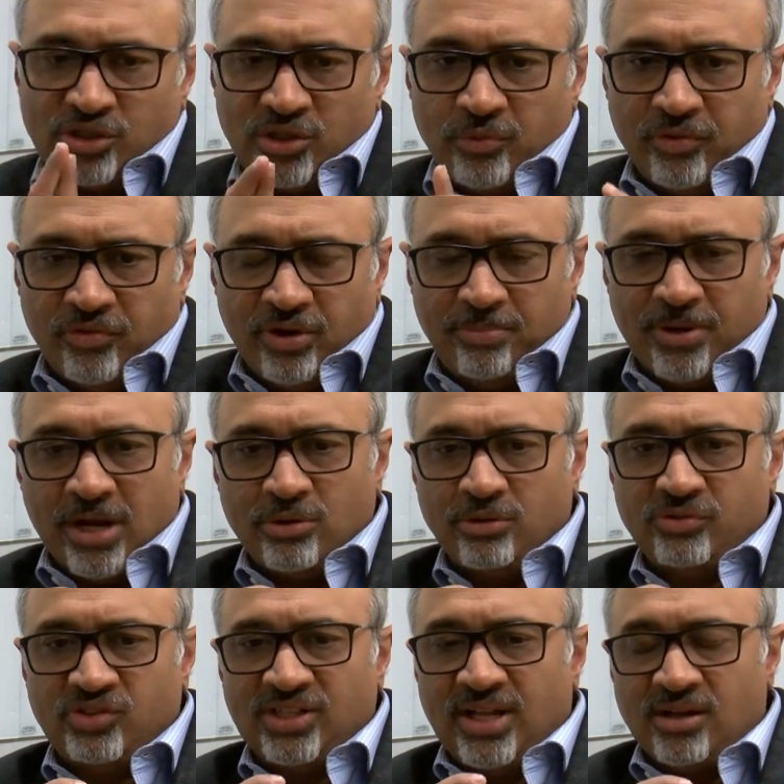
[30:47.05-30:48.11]
say we're very proud
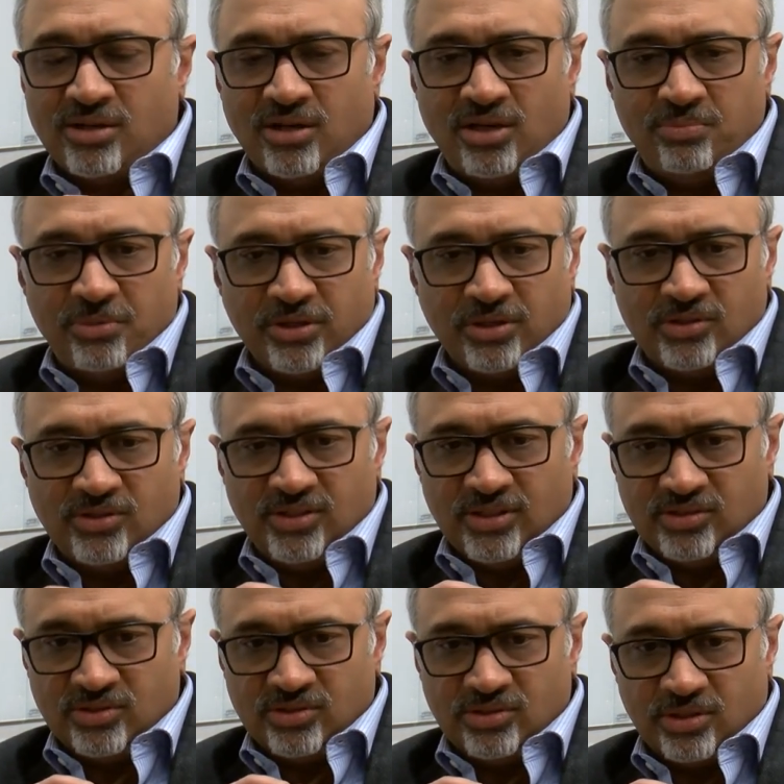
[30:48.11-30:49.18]
of Sal Khan because he
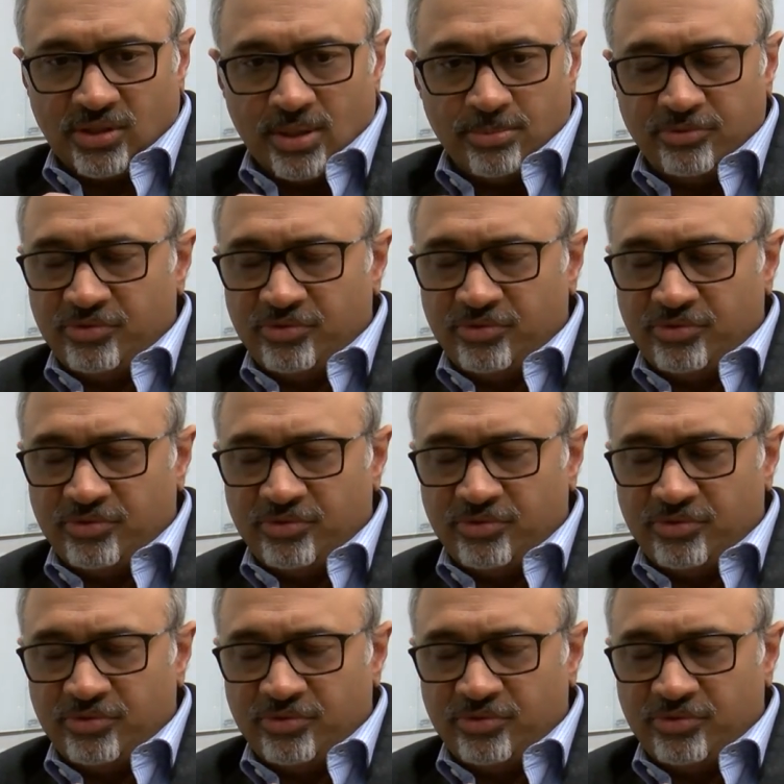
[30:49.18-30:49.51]
has a couple